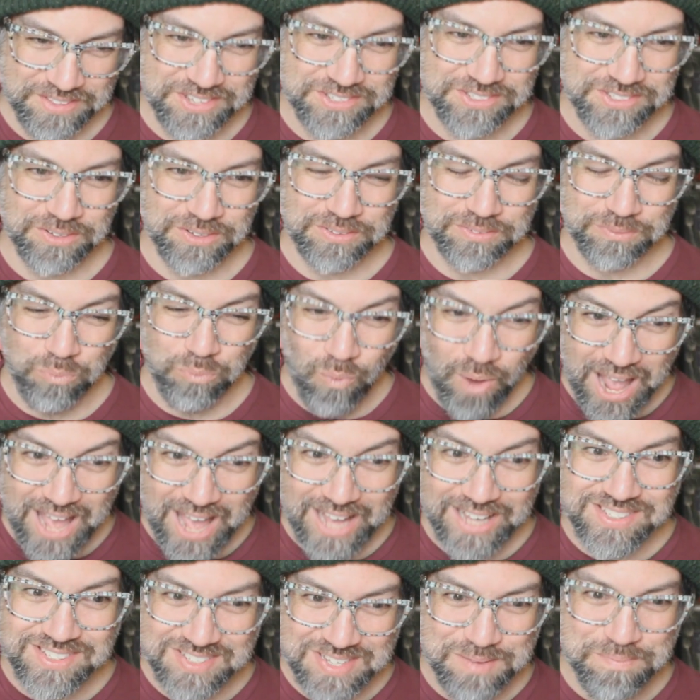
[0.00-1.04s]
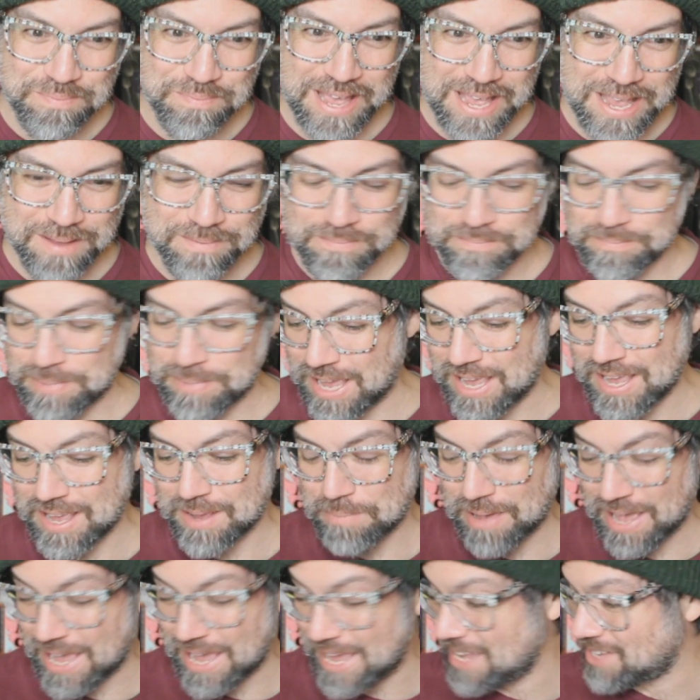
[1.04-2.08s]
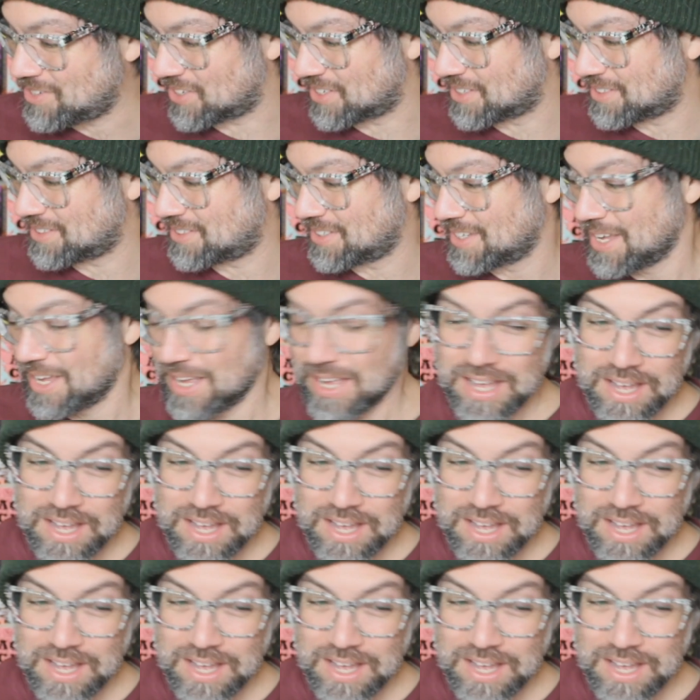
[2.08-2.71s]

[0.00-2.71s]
These are waxy pages.